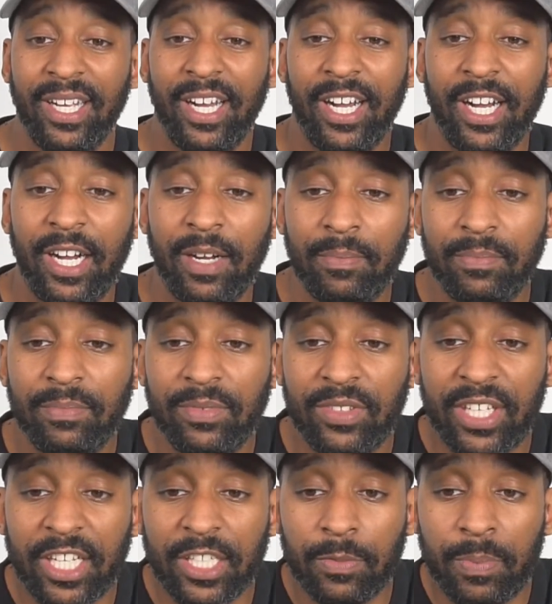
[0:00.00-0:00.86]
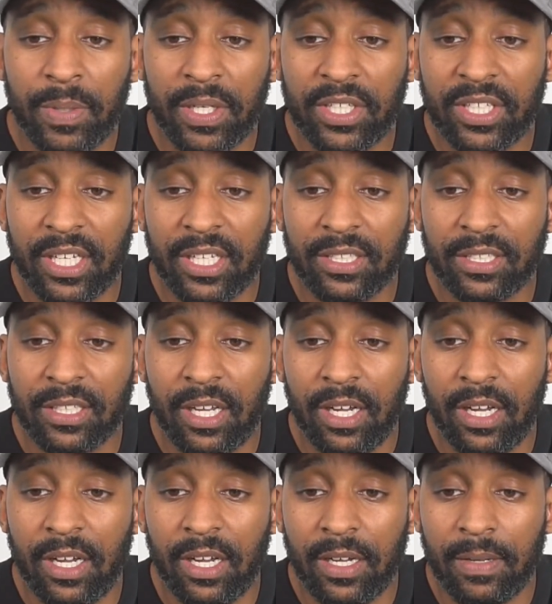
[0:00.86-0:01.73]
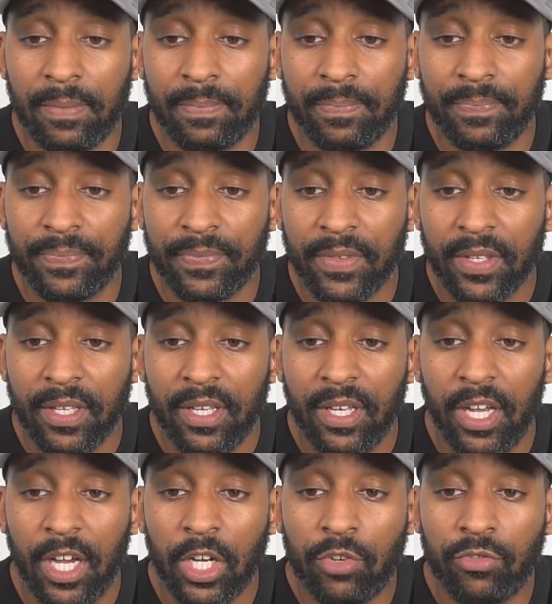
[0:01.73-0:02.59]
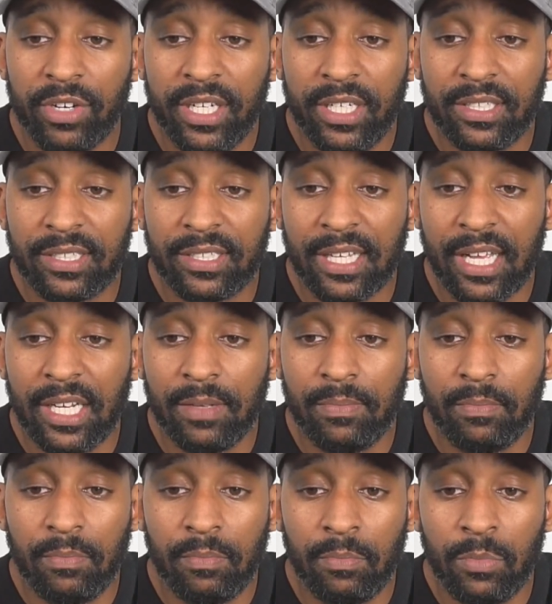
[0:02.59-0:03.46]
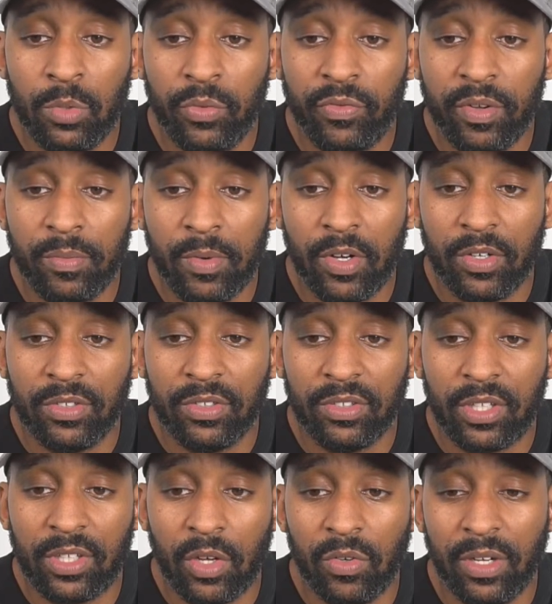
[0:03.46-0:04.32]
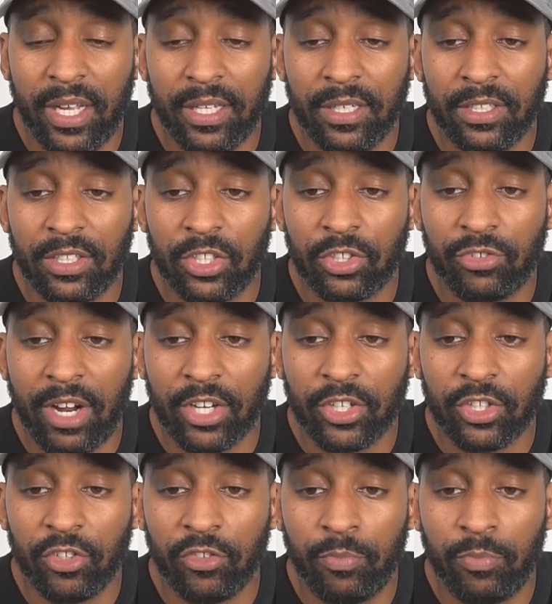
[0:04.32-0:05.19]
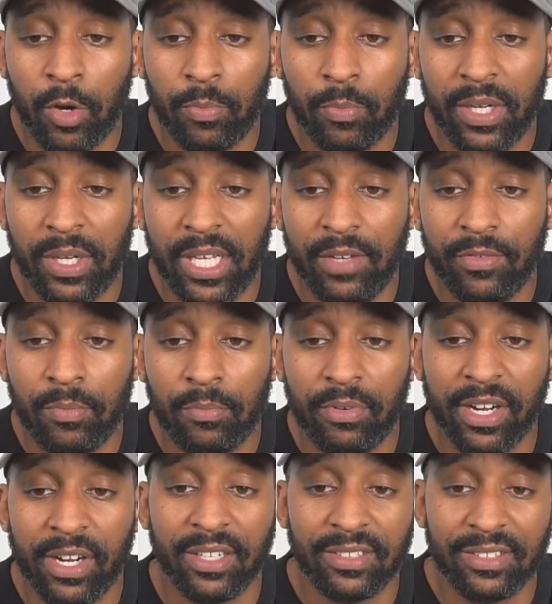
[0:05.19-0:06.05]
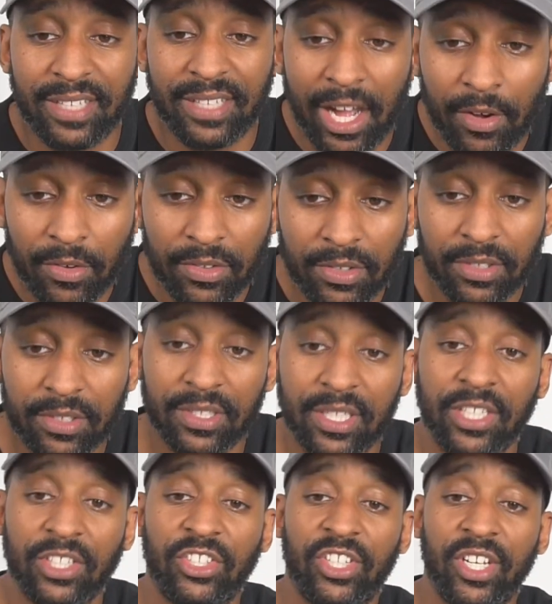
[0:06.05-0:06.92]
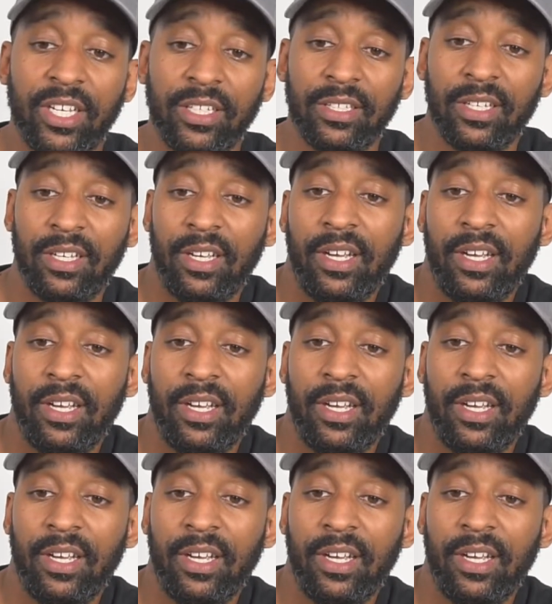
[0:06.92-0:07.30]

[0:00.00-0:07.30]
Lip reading: Jez Bish says, agree, sell him, move him on. Don't let the distraction of Pogba leave and bring us down, says Jez.